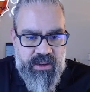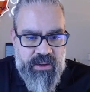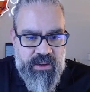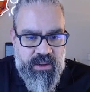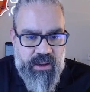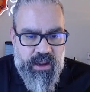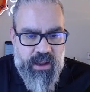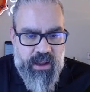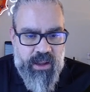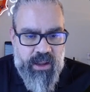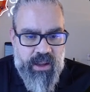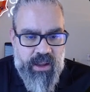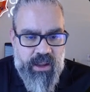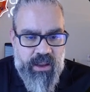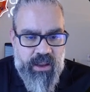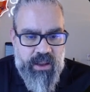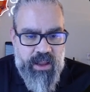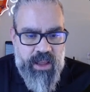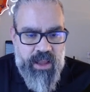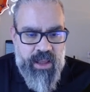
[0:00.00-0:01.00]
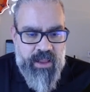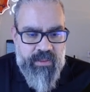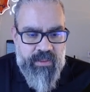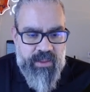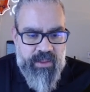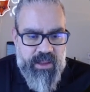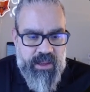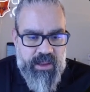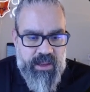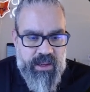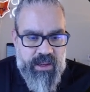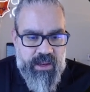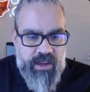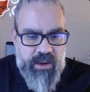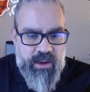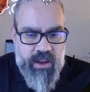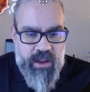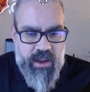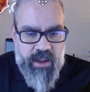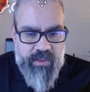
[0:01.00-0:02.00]
And then
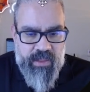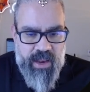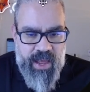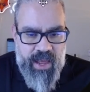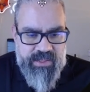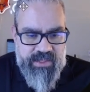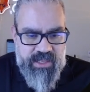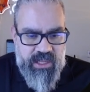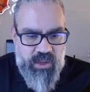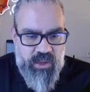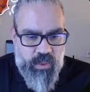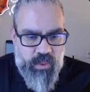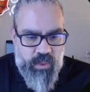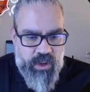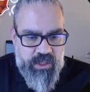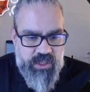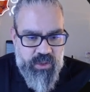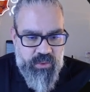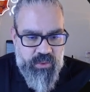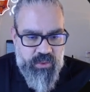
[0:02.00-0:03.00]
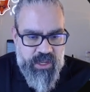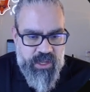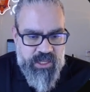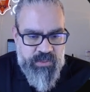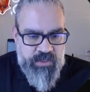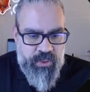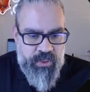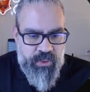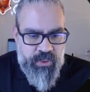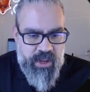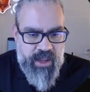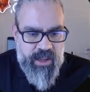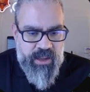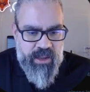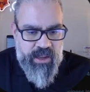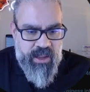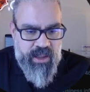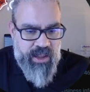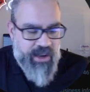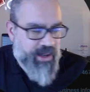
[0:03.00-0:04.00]
the last thing you want to do is put a
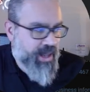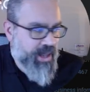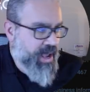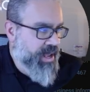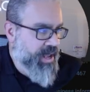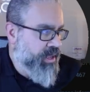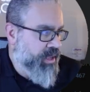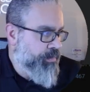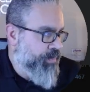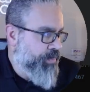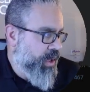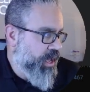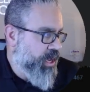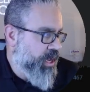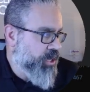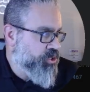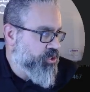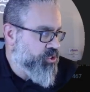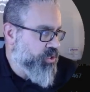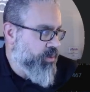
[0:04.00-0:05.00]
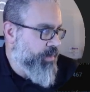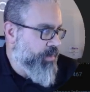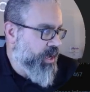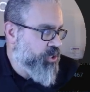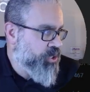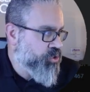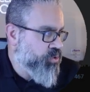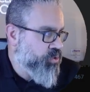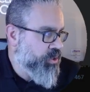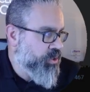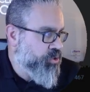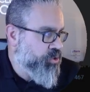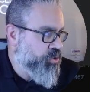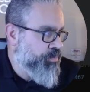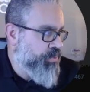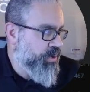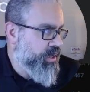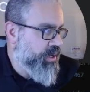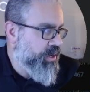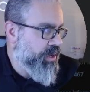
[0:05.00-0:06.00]
landing page. So make sure that you
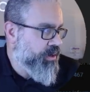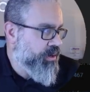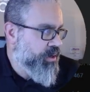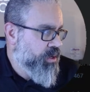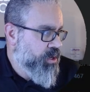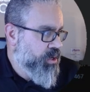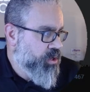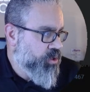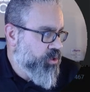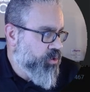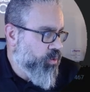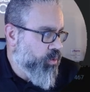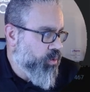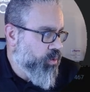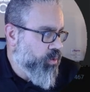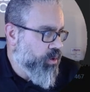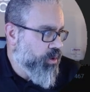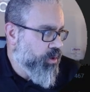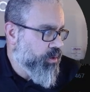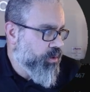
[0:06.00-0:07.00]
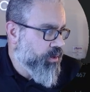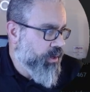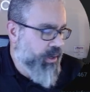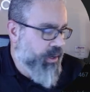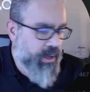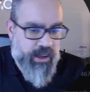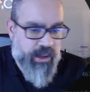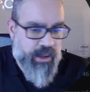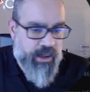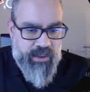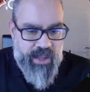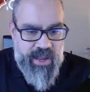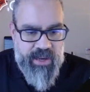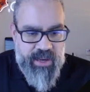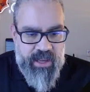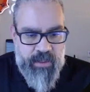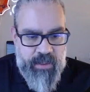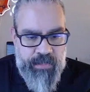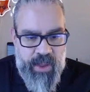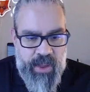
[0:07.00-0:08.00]
put in your
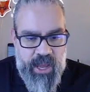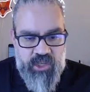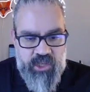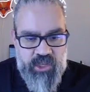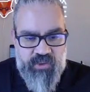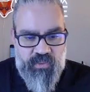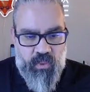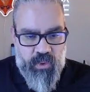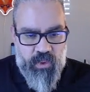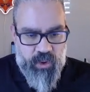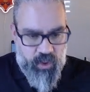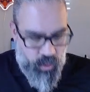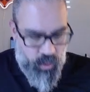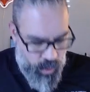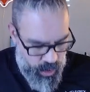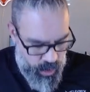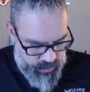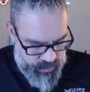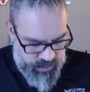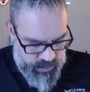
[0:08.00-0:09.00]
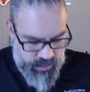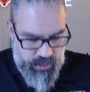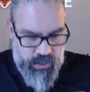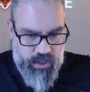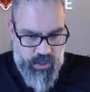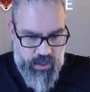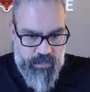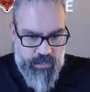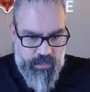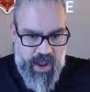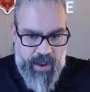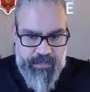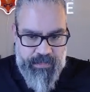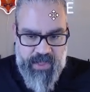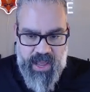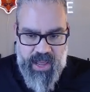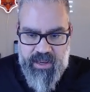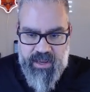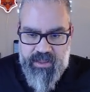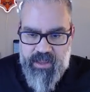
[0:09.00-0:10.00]
landing page for your quote, pop
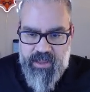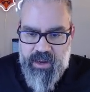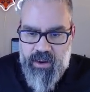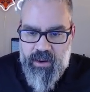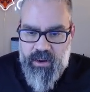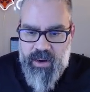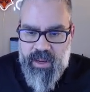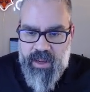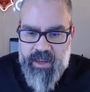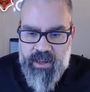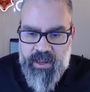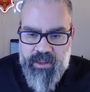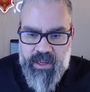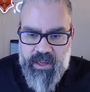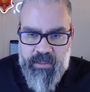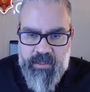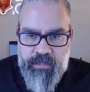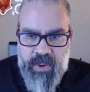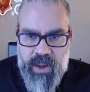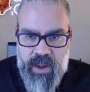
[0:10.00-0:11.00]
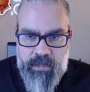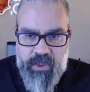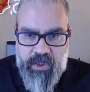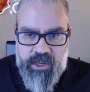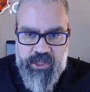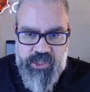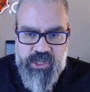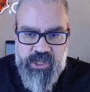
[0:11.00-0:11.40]
that in there and click publish.